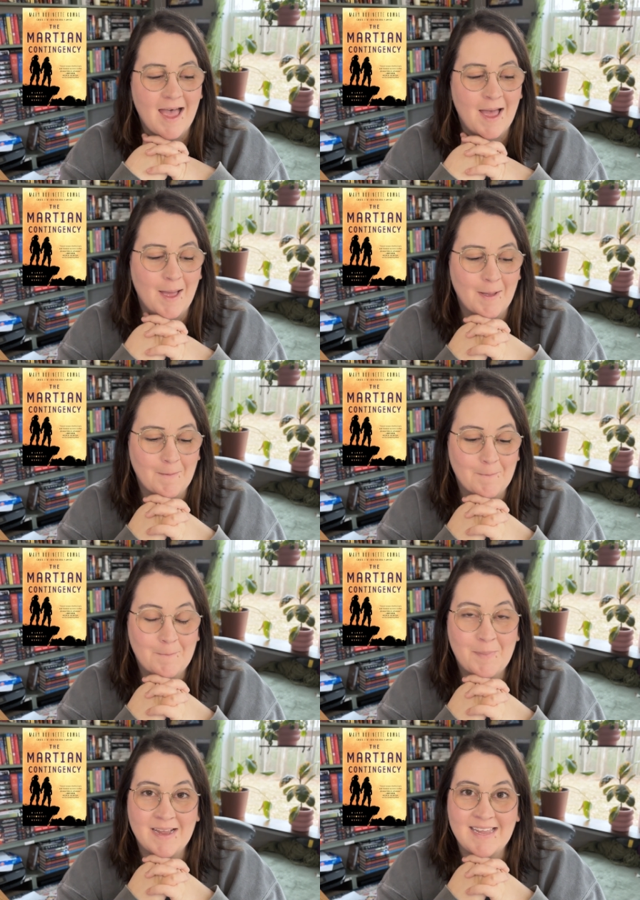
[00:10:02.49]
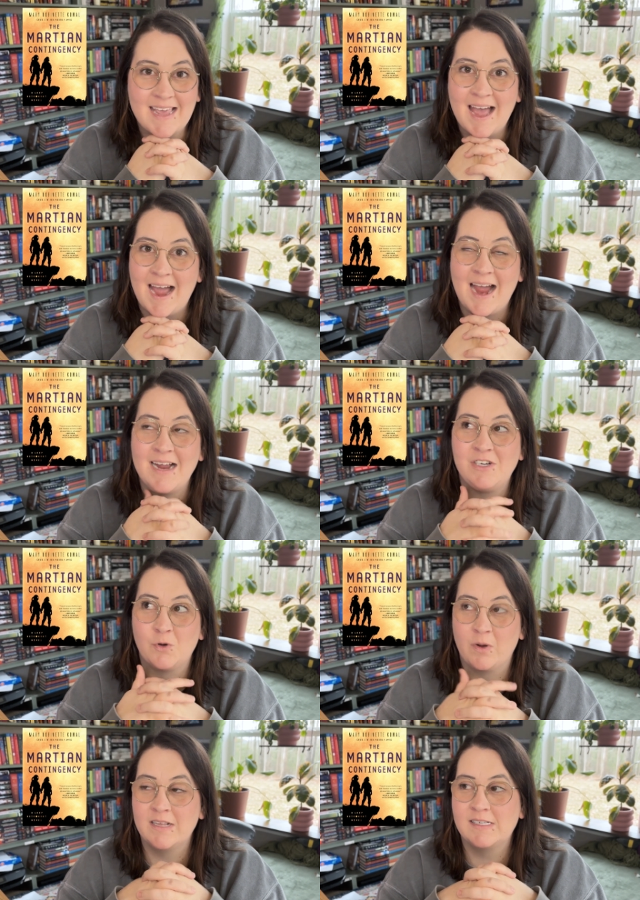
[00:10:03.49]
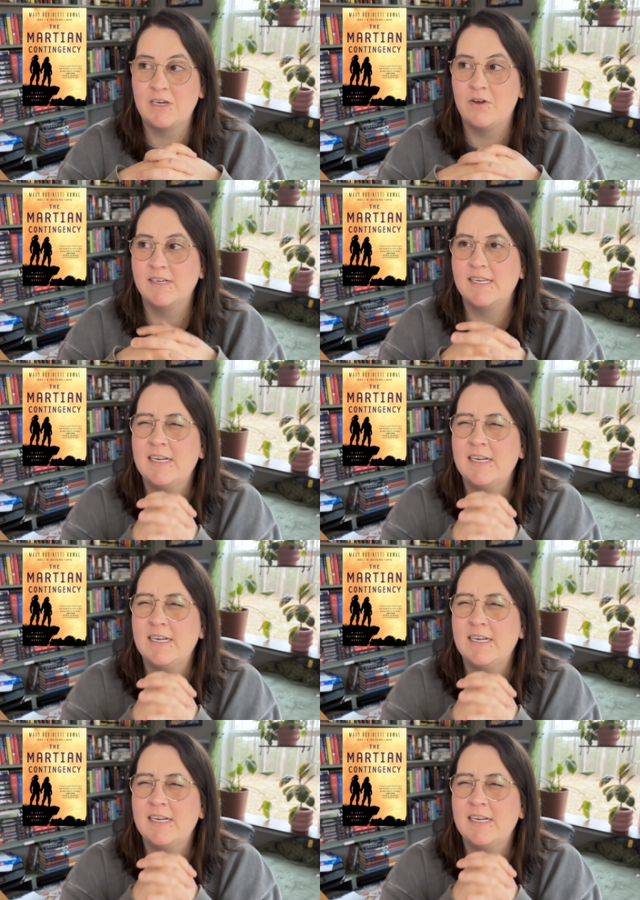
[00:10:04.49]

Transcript: But yeah, I adore this series.